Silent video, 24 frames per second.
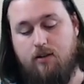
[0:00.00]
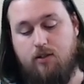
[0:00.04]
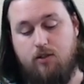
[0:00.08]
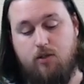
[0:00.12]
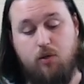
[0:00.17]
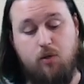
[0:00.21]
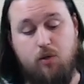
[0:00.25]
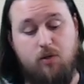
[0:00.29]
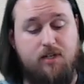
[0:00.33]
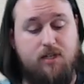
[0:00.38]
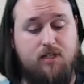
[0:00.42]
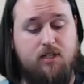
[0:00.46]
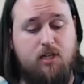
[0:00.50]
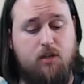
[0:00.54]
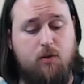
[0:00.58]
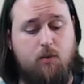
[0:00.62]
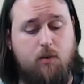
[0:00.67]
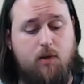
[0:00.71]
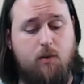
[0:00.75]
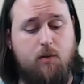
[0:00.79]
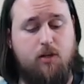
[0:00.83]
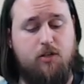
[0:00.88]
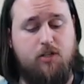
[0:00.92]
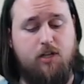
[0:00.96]

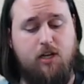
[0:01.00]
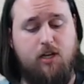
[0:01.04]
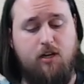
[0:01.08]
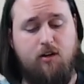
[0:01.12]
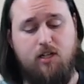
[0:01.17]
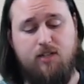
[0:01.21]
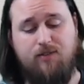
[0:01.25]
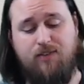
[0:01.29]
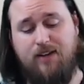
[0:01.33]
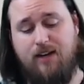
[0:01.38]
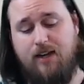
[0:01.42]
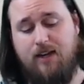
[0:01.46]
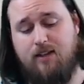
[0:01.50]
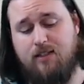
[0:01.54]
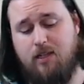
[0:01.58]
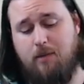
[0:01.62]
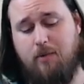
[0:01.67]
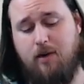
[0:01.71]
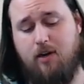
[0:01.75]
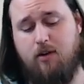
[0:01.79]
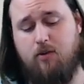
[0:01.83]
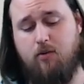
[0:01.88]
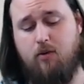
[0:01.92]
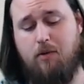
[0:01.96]
263 rushing yards for Dallas
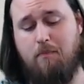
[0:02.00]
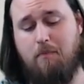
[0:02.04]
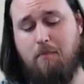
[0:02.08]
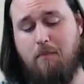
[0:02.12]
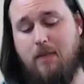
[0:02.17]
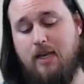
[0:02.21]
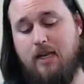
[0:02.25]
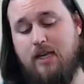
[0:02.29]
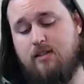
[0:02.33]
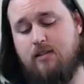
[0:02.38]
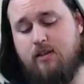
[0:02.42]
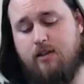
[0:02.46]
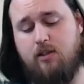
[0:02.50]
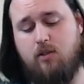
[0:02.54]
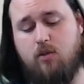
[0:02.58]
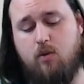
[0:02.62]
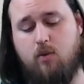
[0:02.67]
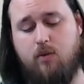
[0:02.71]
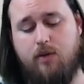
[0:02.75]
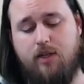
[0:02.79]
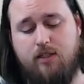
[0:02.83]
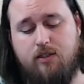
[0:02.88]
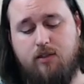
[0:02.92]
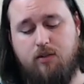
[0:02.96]
compared to a measly
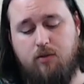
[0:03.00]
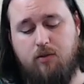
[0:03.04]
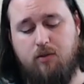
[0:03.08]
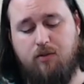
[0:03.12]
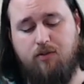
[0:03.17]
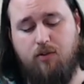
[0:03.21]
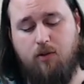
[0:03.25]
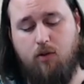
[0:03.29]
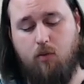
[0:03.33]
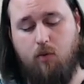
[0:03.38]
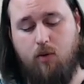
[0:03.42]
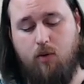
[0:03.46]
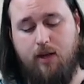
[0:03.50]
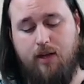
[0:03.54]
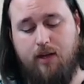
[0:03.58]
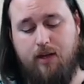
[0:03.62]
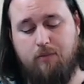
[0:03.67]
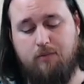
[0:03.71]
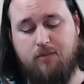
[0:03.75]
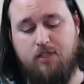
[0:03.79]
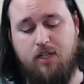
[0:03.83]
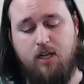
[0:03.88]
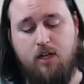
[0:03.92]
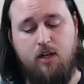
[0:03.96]
22 for the
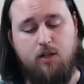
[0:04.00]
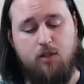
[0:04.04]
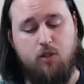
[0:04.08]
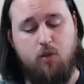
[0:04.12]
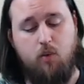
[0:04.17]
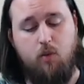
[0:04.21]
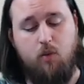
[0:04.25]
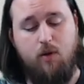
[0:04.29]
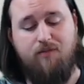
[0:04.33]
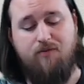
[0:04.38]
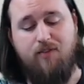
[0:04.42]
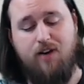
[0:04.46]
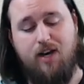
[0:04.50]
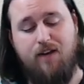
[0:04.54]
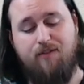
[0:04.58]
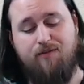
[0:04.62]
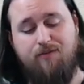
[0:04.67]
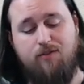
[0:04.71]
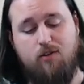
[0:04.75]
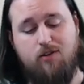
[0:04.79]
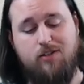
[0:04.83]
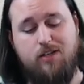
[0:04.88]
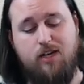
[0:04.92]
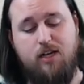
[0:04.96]
Rams. 25
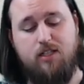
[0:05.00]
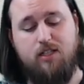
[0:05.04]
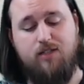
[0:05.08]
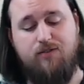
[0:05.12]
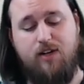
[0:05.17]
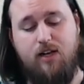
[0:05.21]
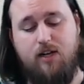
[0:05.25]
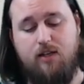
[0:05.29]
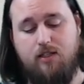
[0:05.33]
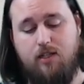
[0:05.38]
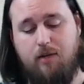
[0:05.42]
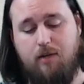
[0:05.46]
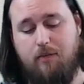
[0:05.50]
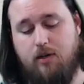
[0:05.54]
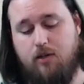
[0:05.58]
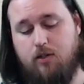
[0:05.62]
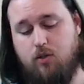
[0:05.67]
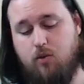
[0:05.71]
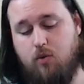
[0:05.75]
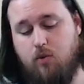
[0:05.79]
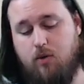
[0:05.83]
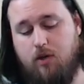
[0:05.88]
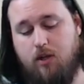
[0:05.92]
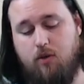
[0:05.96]
first downs for Dallas compared to
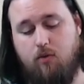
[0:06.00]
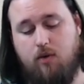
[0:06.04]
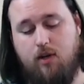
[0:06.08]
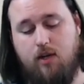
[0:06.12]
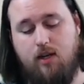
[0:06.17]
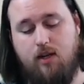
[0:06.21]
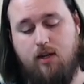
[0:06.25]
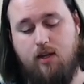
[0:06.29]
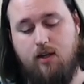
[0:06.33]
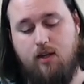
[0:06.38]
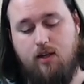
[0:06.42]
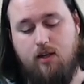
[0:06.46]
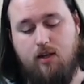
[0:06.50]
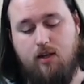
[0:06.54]
23.